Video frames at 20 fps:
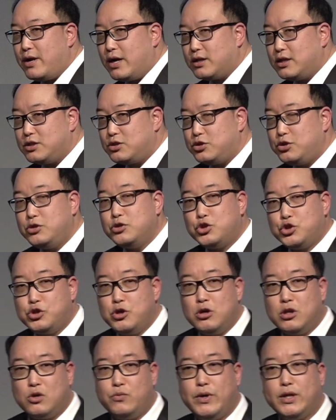Practice to your
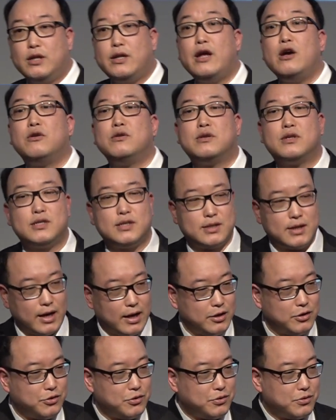children whether they
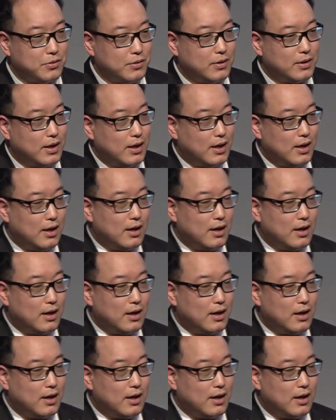understand you.